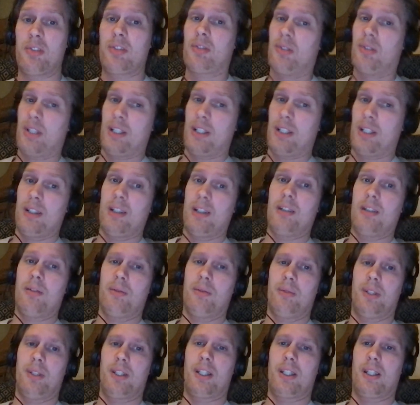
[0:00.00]
data,
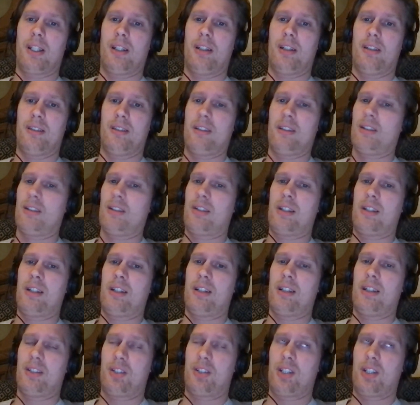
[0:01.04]
we can essentially
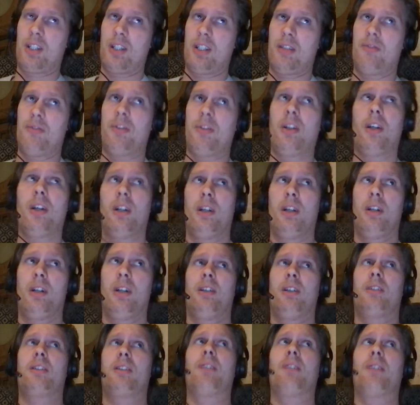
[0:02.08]
achieve
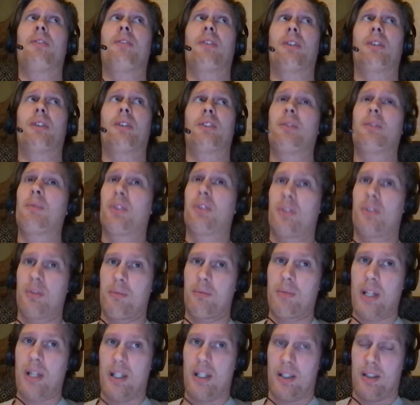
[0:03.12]
something very similar to
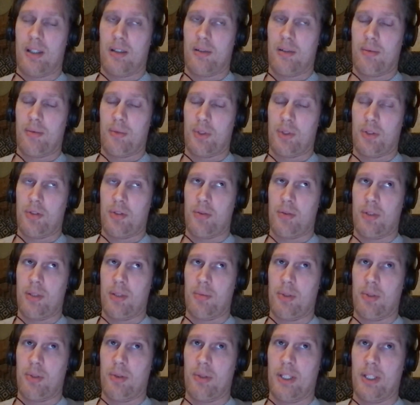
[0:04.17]
what you do in a
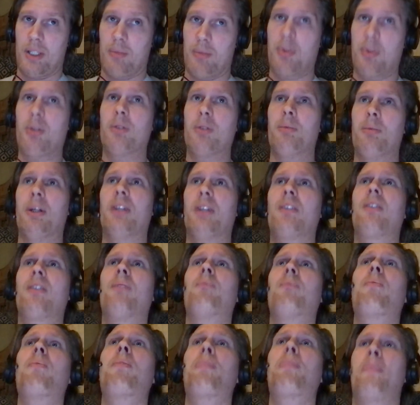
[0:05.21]
blue-green deployment
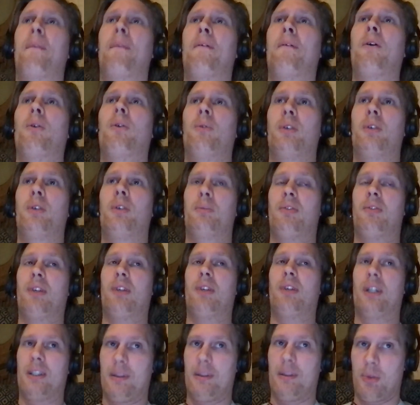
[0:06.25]
with
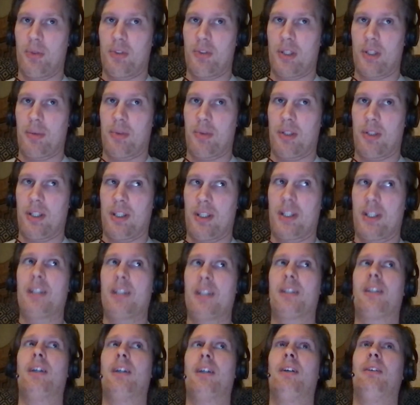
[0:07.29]
providing the most up-to-date
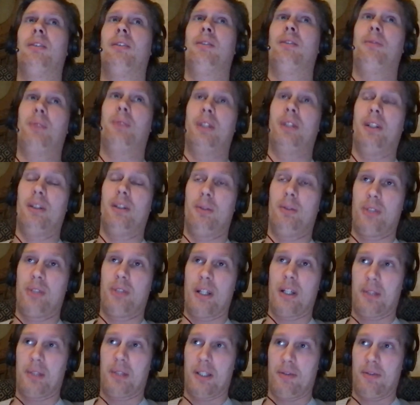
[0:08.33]
data with no
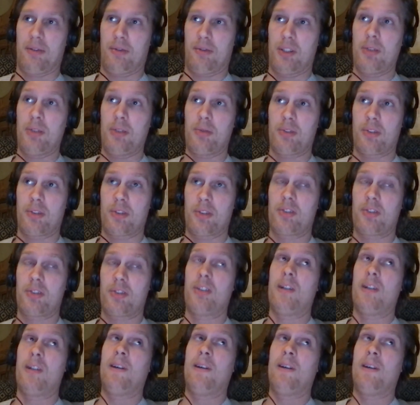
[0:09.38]
downtime for the users.